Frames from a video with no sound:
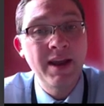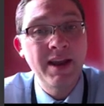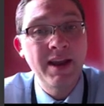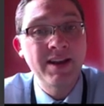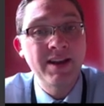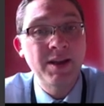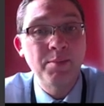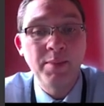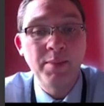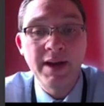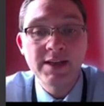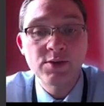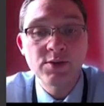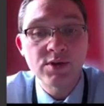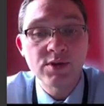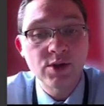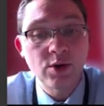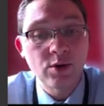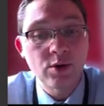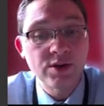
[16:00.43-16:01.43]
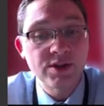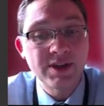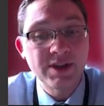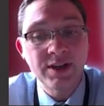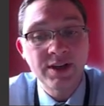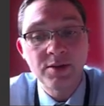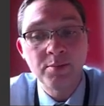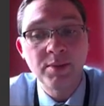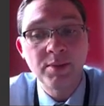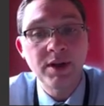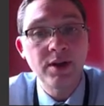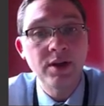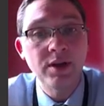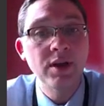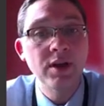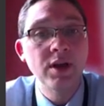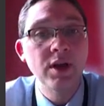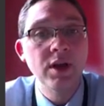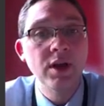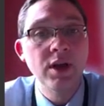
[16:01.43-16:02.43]
in making it the best resource it can
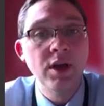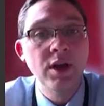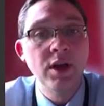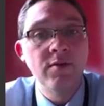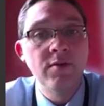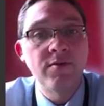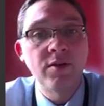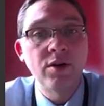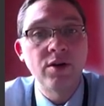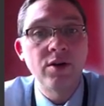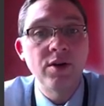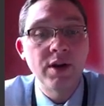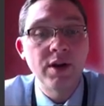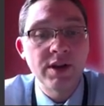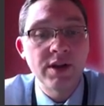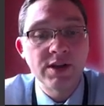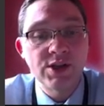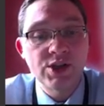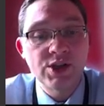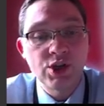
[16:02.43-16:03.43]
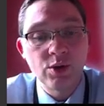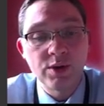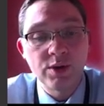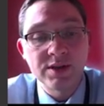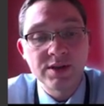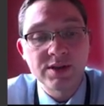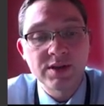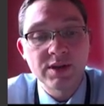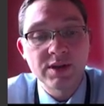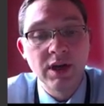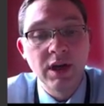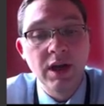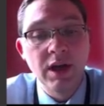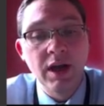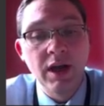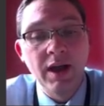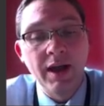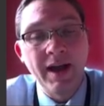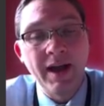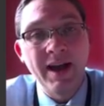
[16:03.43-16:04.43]
be for the students.
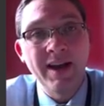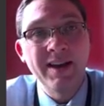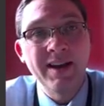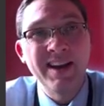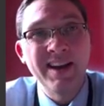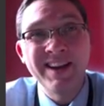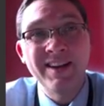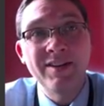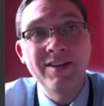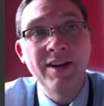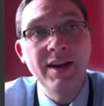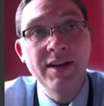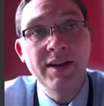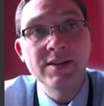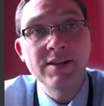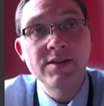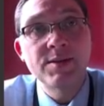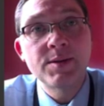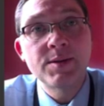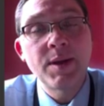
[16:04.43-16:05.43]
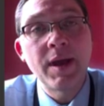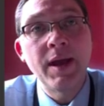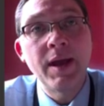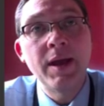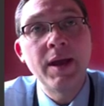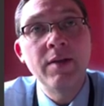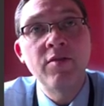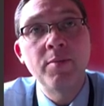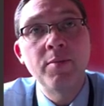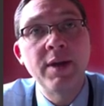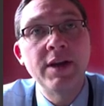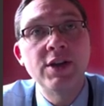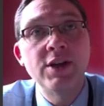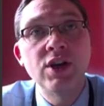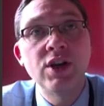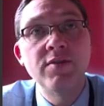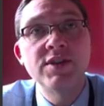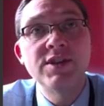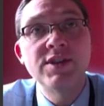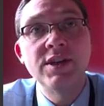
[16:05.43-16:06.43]
And it contains
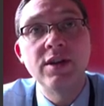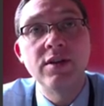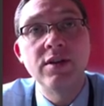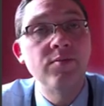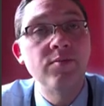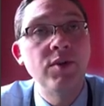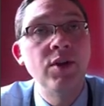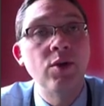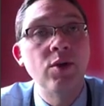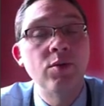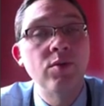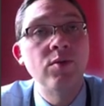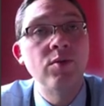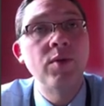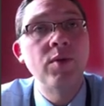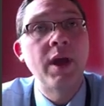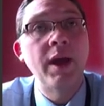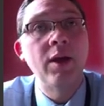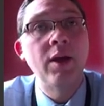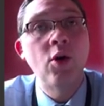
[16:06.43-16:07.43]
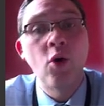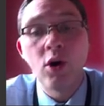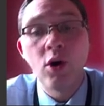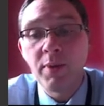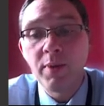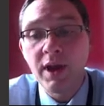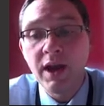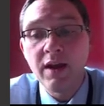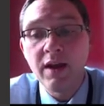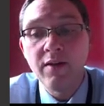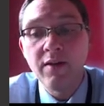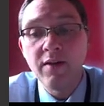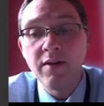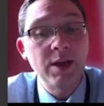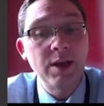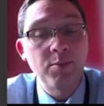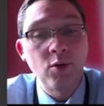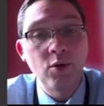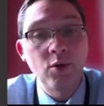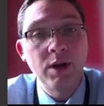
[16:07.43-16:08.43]
information, obviously, you know, code of
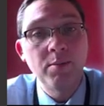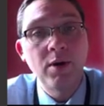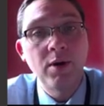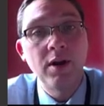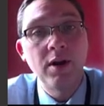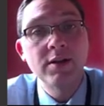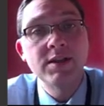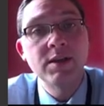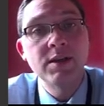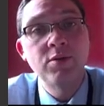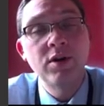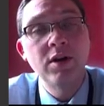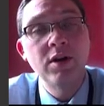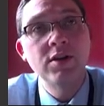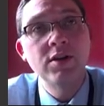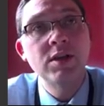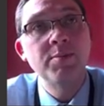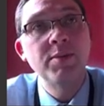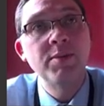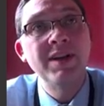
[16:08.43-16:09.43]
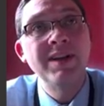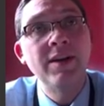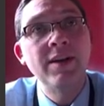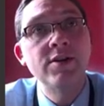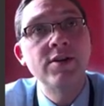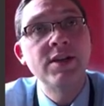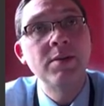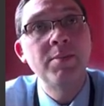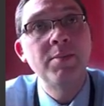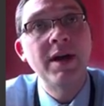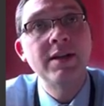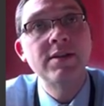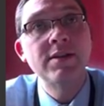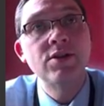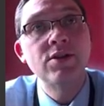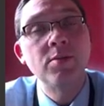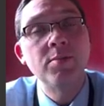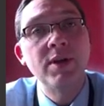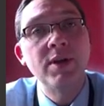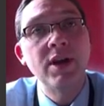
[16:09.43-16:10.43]
behaviour, anti-bullying policy, but there'll also be literacy
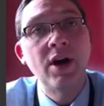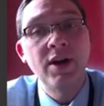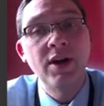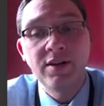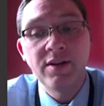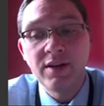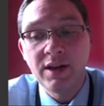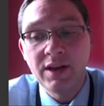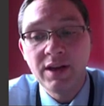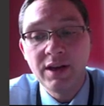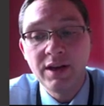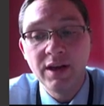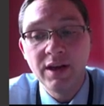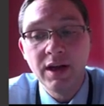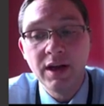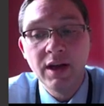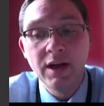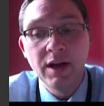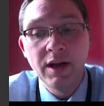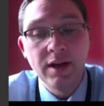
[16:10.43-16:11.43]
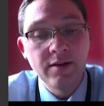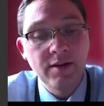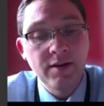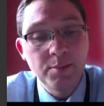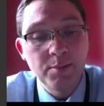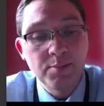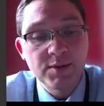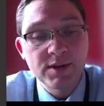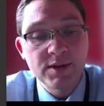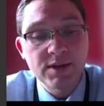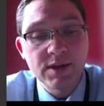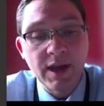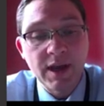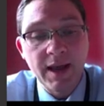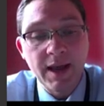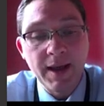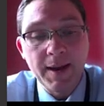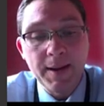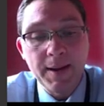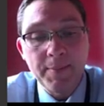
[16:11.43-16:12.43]
maths, there'll be IT tips,
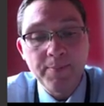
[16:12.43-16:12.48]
